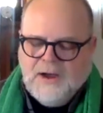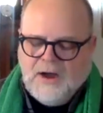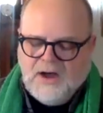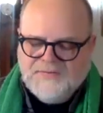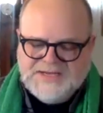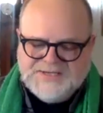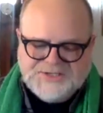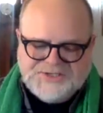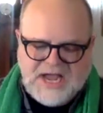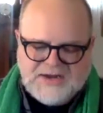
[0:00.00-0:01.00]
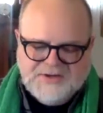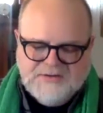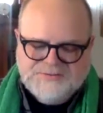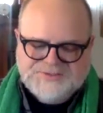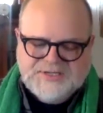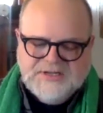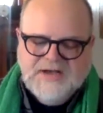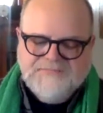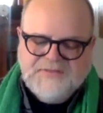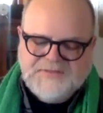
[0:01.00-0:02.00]
Are these the shadows
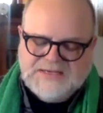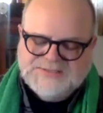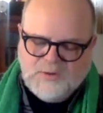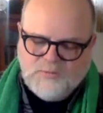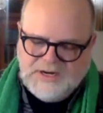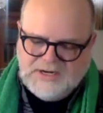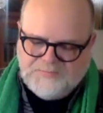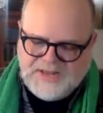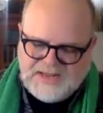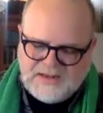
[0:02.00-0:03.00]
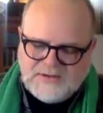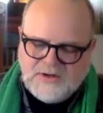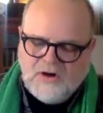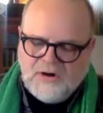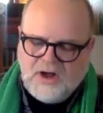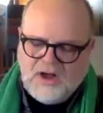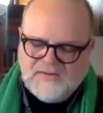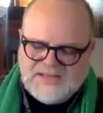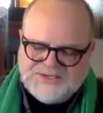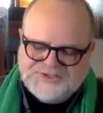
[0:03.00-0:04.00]
of the things that will be, or are
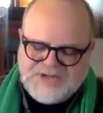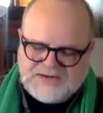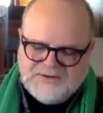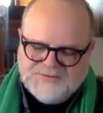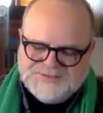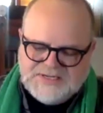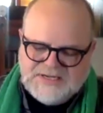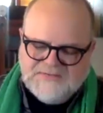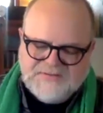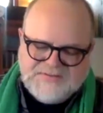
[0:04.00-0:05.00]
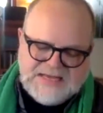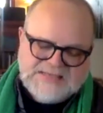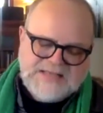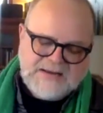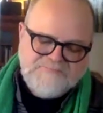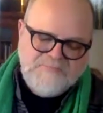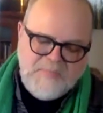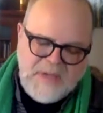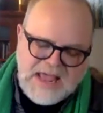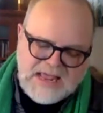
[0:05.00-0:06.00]
they shadows of the things that
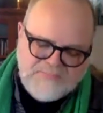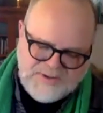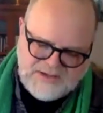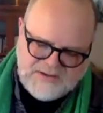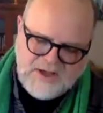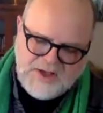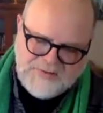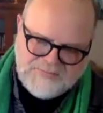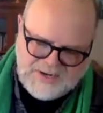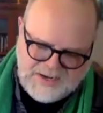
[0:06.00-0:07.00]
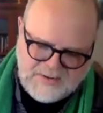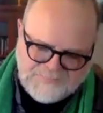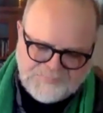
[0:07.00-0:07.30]
may be only?